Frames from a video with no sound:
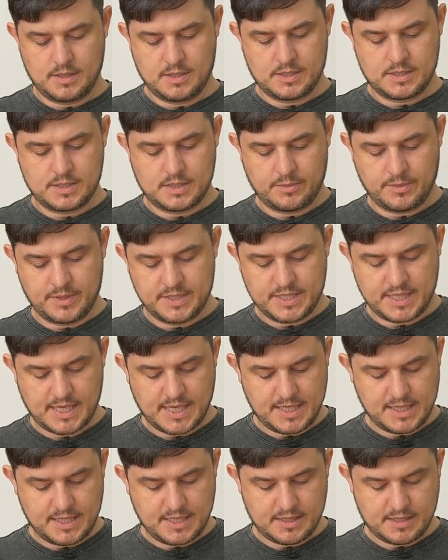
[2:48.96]
So we
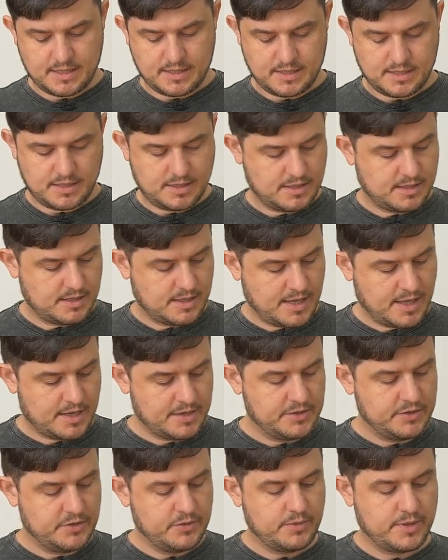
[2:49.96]
take our
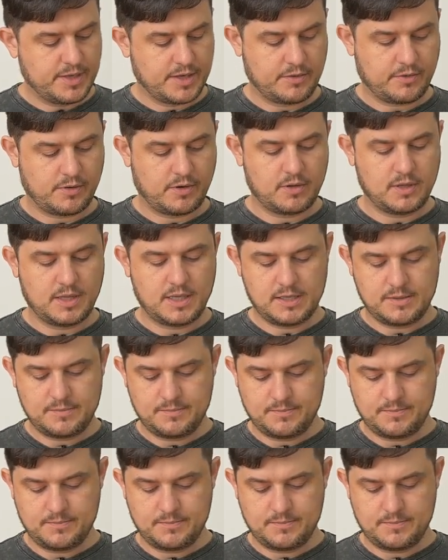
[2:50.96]
new ink roller,